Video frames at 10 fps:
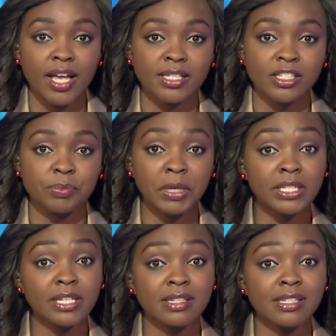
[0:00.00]
has
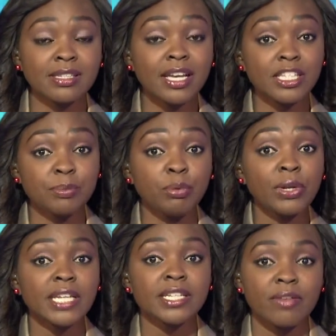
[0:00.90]
disputed the state's
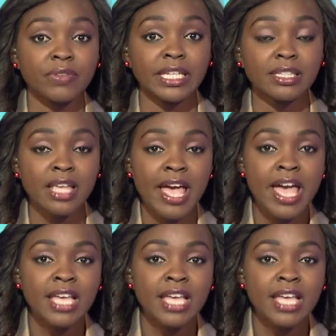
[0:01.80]
bullet evidence,